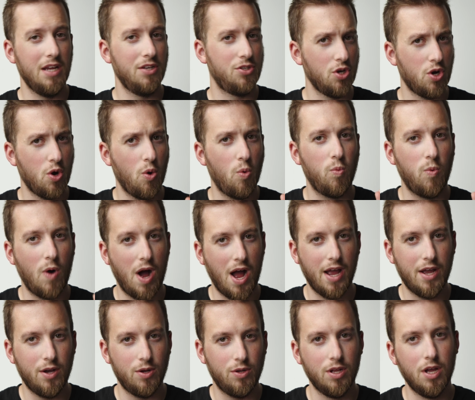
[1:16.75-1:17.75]
It took a
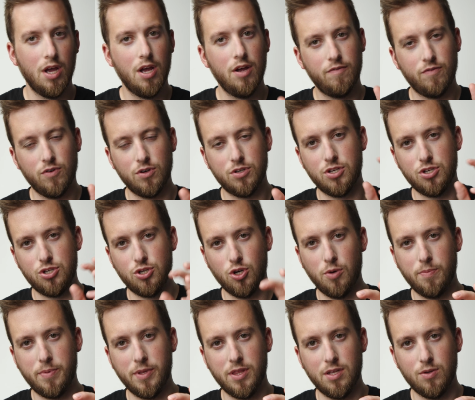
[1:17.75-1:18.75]
while for it to show
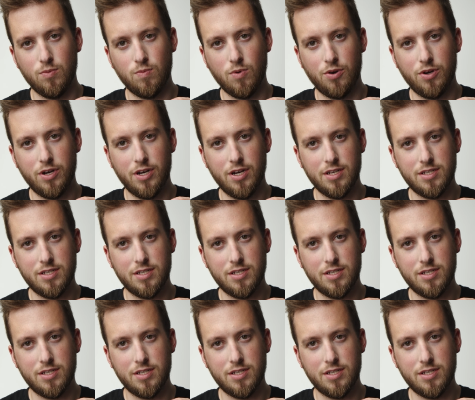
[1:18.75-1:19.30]
up in the Ronin